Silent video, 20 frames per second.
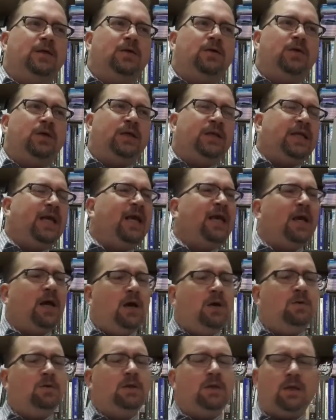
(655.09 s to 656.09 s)
You take
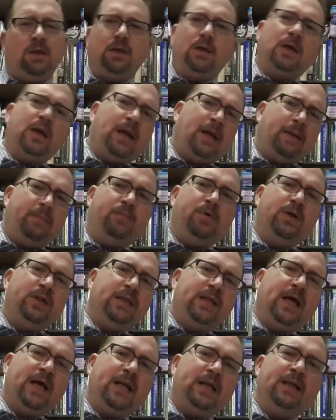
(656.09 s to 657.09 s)
out, you kind of put
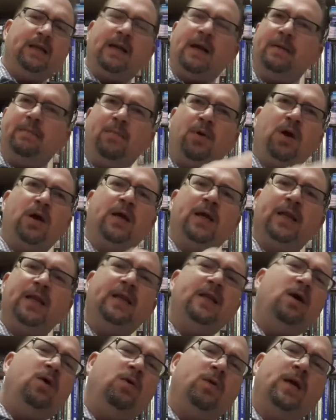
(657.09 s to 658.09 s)
that, mark it
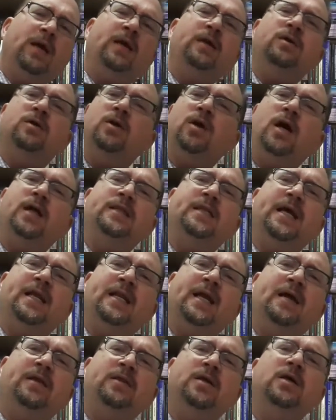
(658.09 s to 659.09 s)
in. Okay, you got that
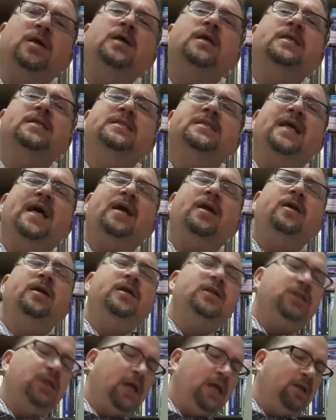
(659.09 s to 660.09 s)
down there.
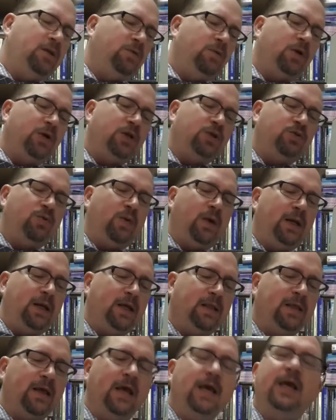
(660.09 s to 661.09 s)
Saturday, January
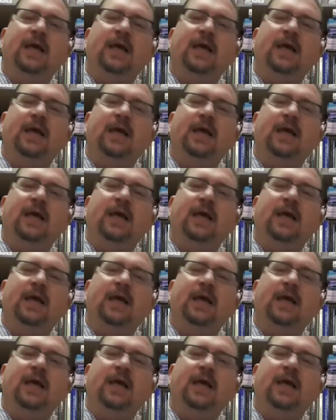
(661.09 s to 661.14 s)
20th.